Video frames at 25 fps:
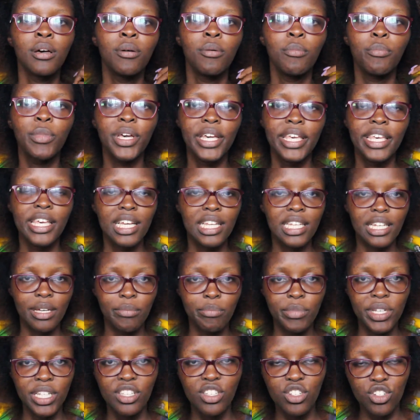making it a
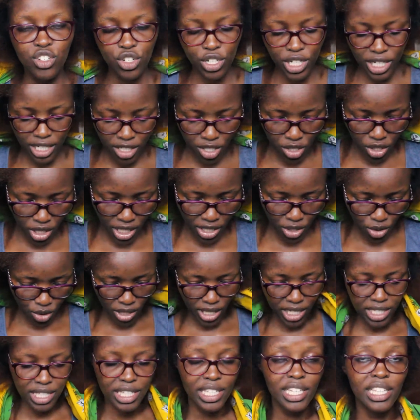bit straight so that you
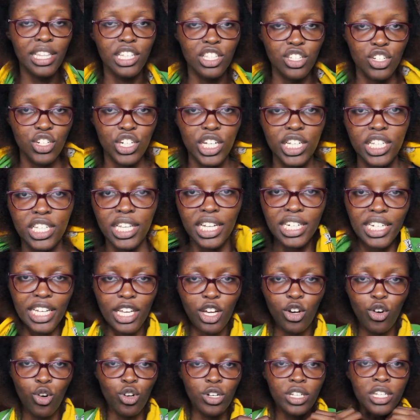can see the stretch that I
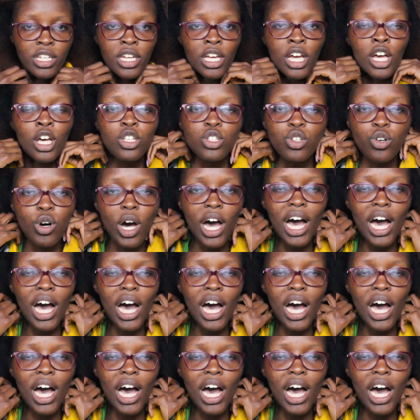got. So